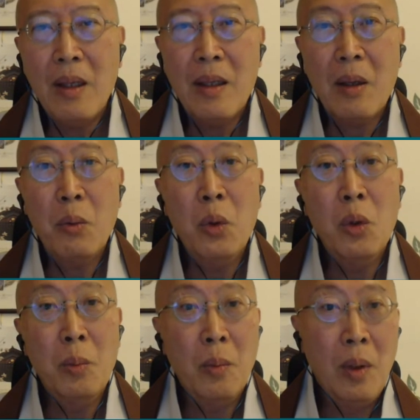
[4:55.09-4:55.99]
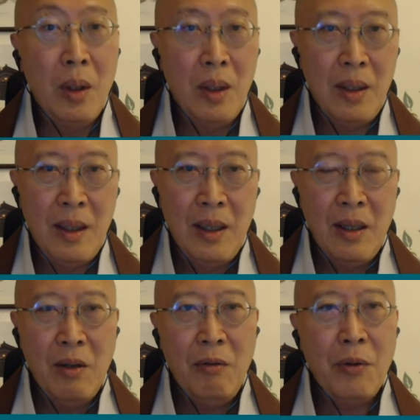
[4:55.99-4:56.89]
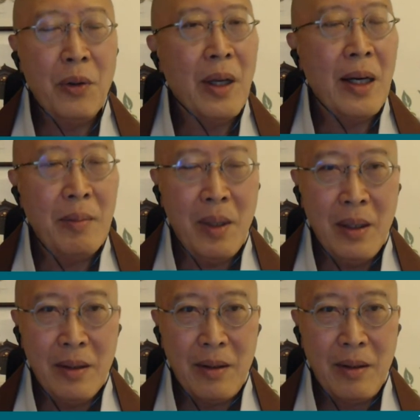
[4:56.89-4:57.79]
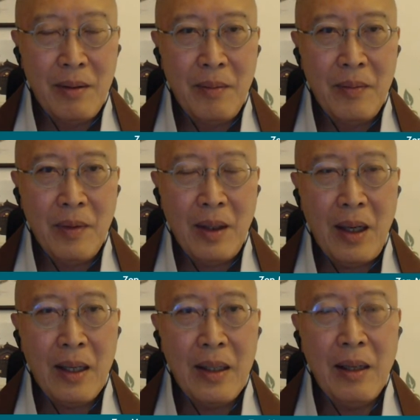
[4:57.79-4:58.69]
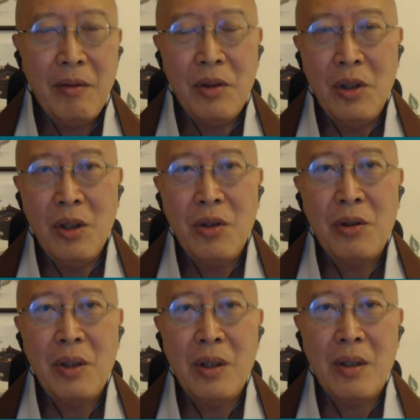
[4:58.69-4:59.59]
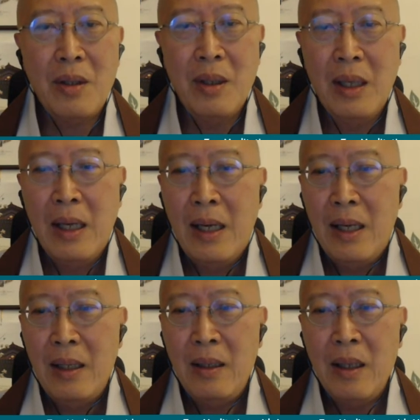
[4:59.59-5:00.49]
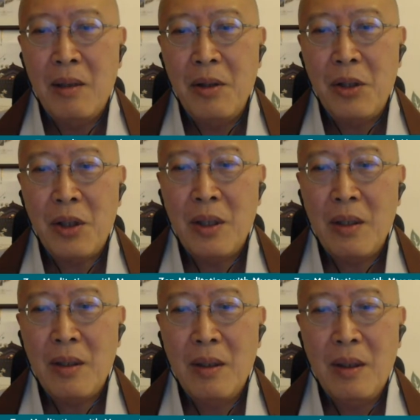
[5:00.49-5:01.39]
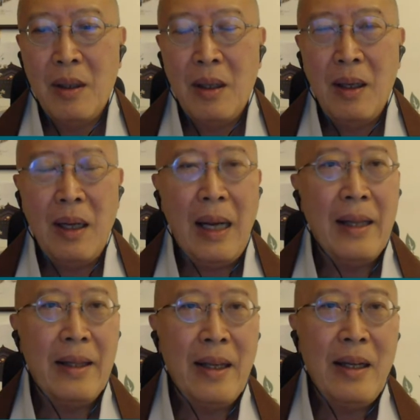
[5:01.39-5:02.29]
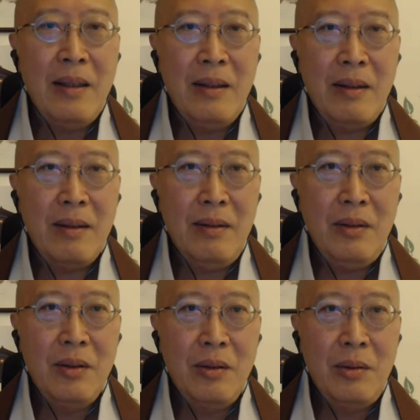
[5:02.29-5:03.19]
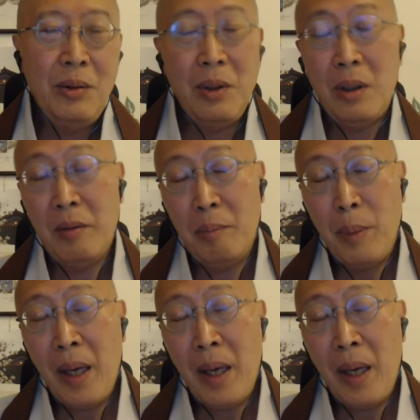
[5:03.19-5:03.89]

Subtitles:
in their womb for 9 months. And they have to nurture us, nourish us, and then through a lot of